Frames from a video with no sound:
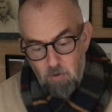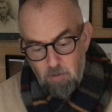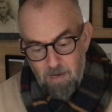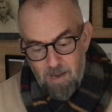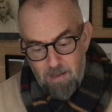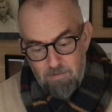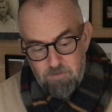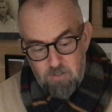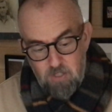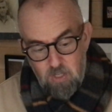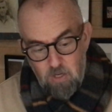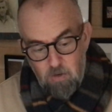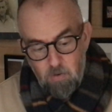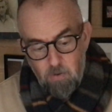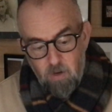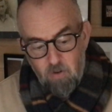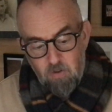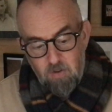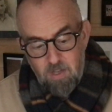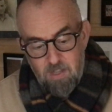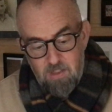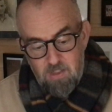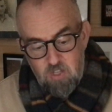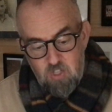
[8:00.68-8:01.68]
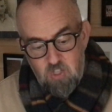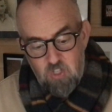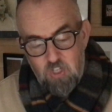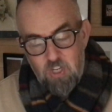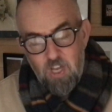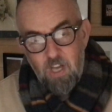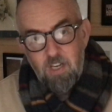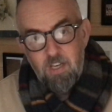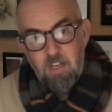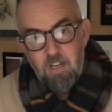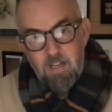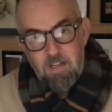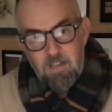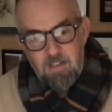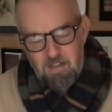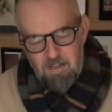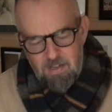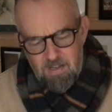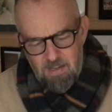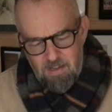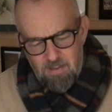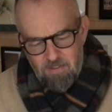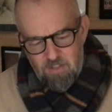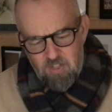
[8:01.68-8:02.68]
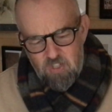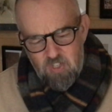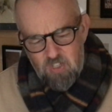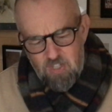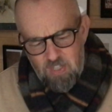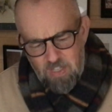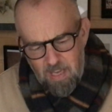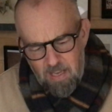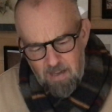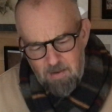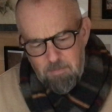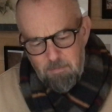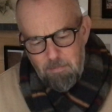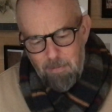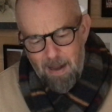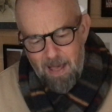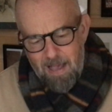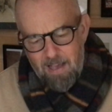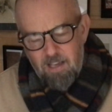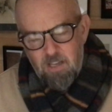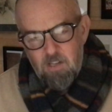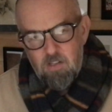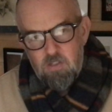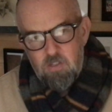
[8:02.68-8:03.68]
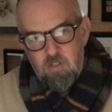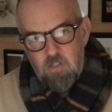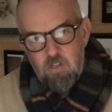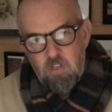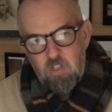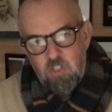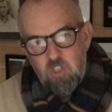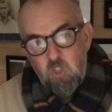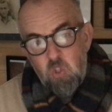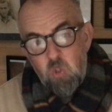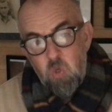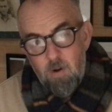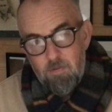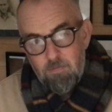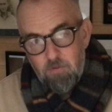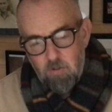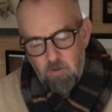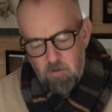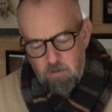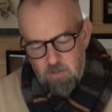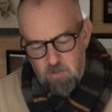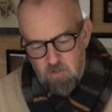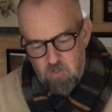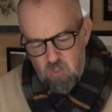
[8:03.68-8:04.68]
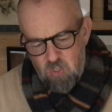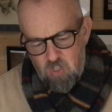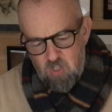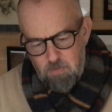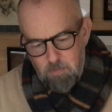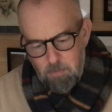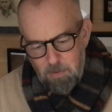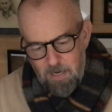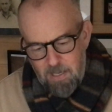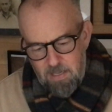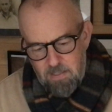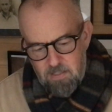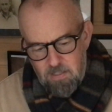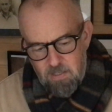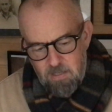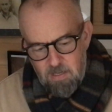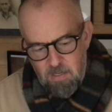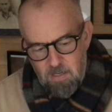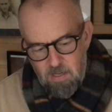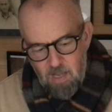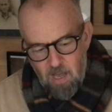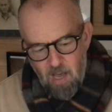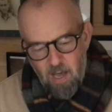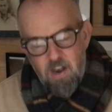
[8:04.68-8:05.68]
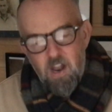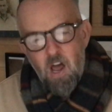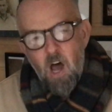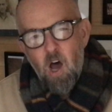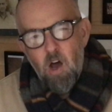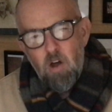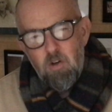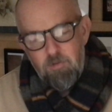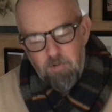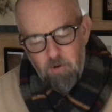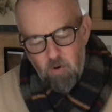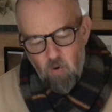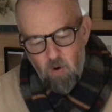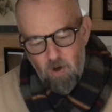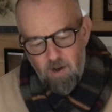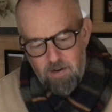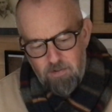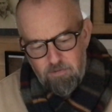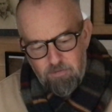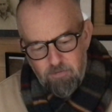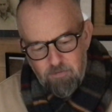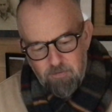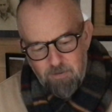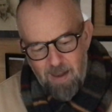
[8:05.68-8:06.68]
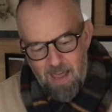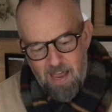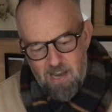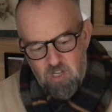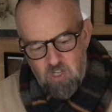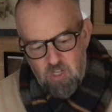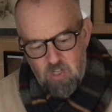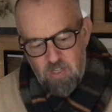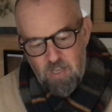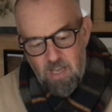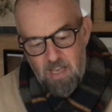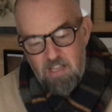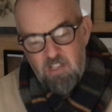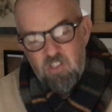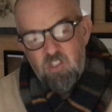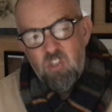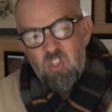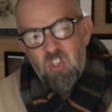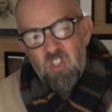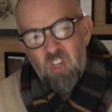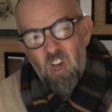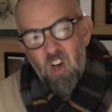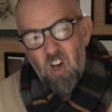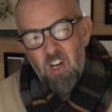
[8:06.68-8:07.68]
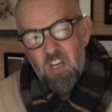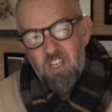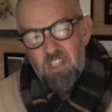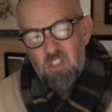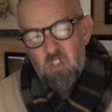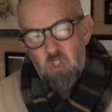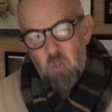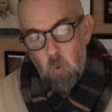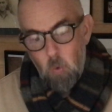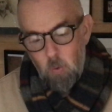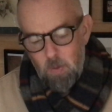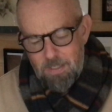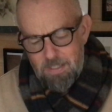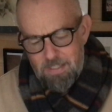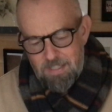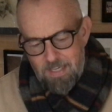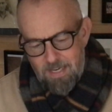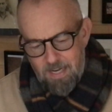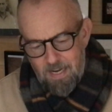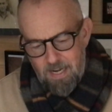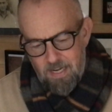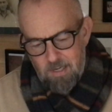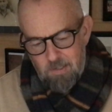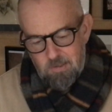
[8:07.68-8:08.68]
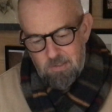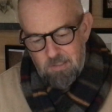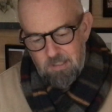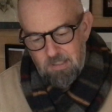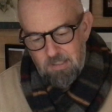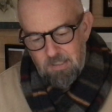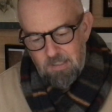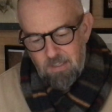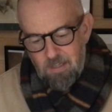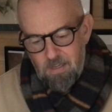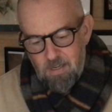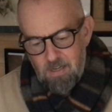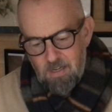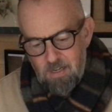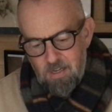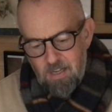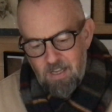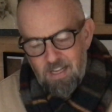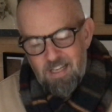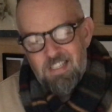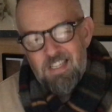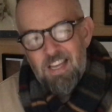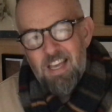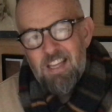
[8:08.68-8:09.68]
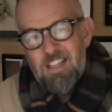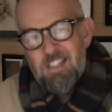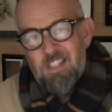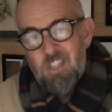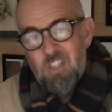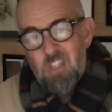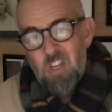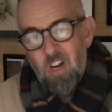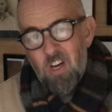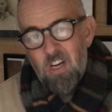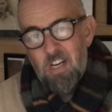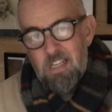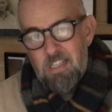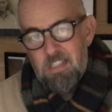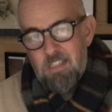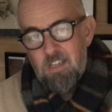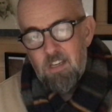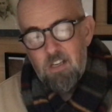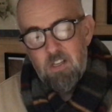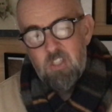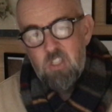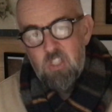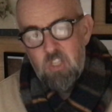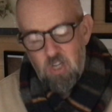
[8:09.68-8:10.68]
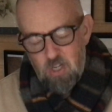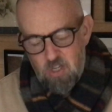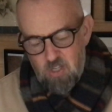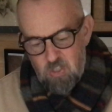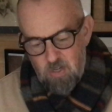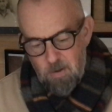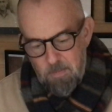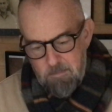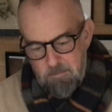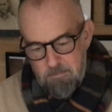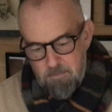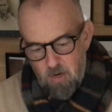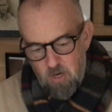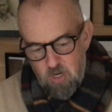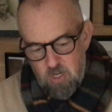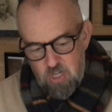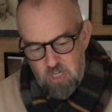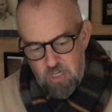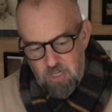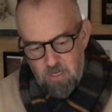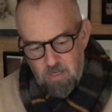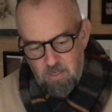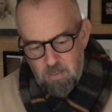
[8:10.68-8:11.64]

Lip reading: left too long in the sun. The skin blackened, shriveled and split, and overripe flesh inside squeezing out. His insides had turned to mush.